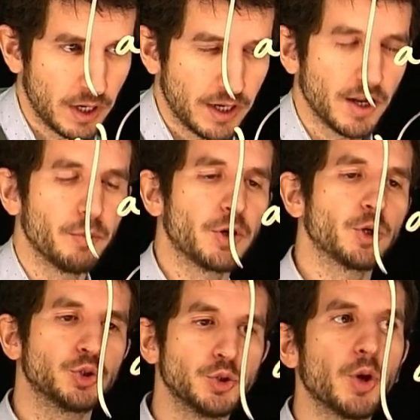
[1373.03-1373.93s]
Now,
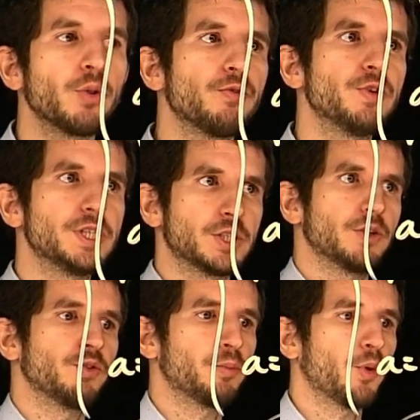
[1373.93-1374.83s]
because you know the physics
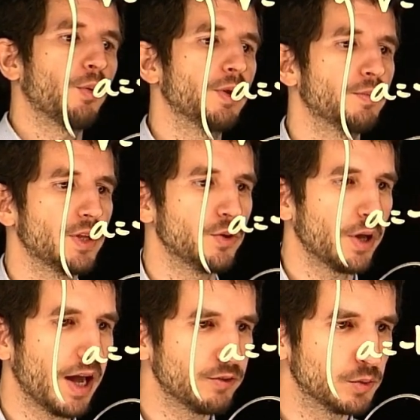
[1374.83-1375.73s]
of the problem, then you
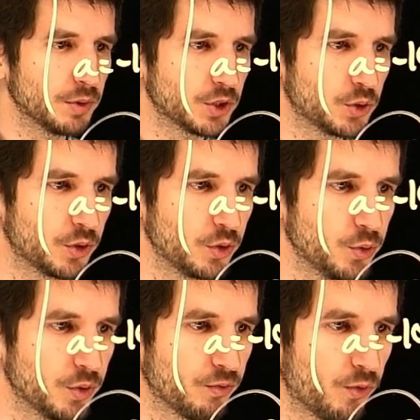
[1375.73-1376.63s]
have to make sure that you
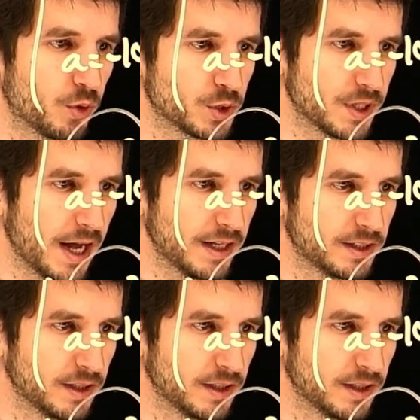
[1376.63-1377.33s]
enforce that,